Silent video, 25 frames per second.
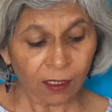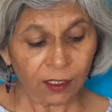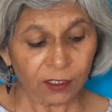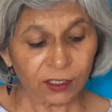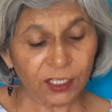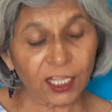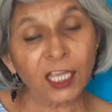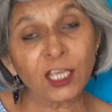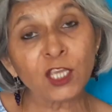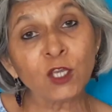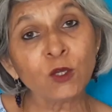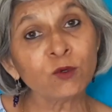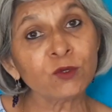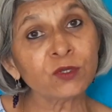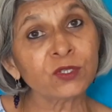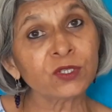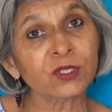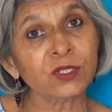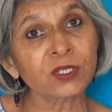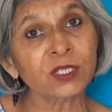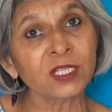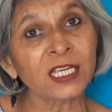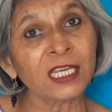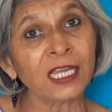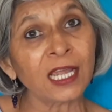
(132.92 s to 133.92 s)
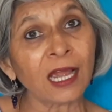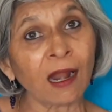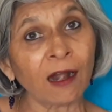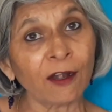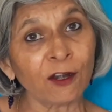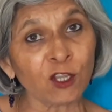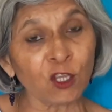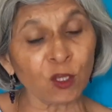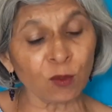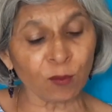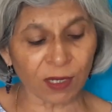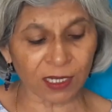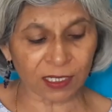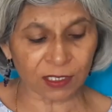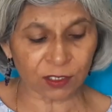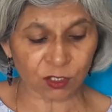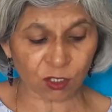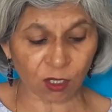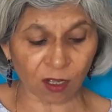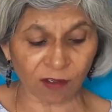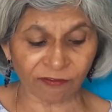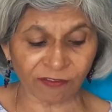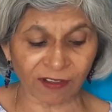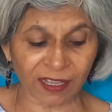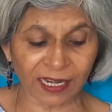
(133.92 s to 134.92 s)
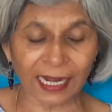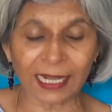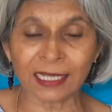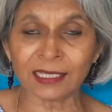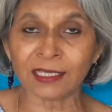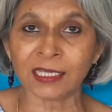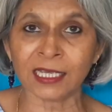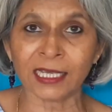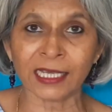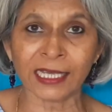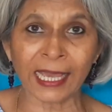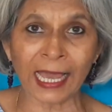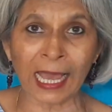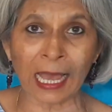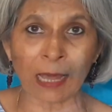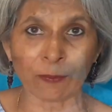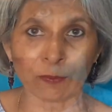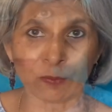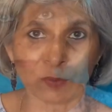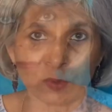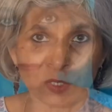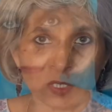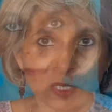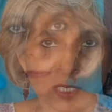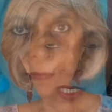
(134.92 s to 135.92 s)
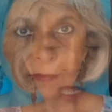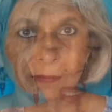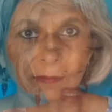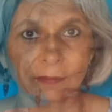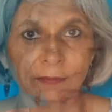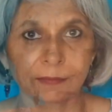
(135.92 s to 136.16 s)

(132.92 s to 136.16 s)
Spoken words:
They use the argument of financing gaps.